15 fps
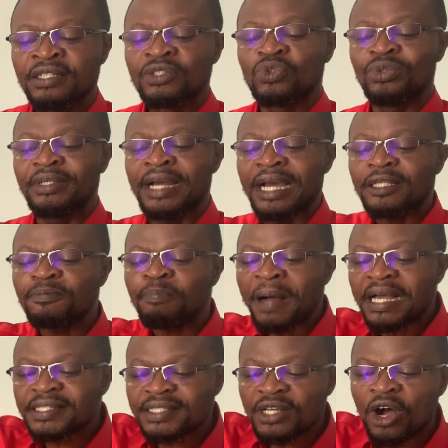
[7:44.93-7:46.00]
to get
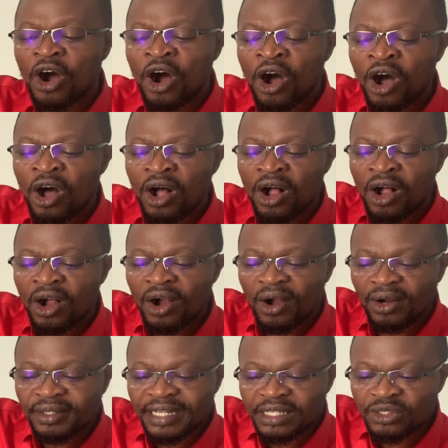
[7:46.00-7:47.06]
past
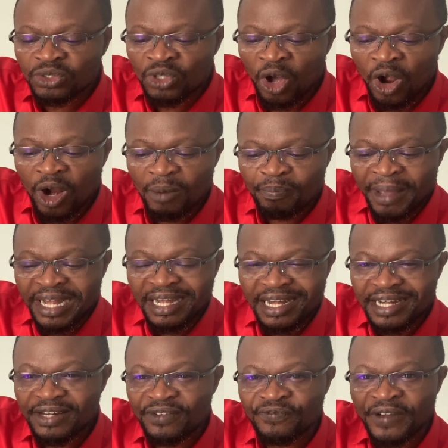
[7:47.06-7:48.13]
all the tall
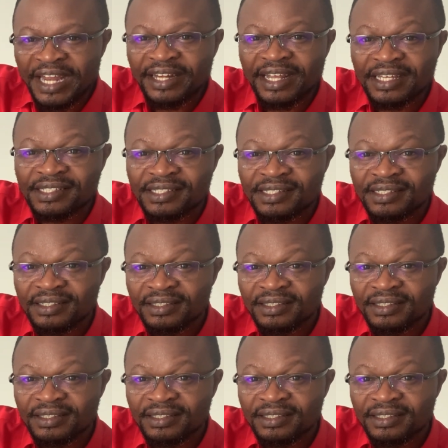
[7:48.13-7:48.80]
Burnley defenders.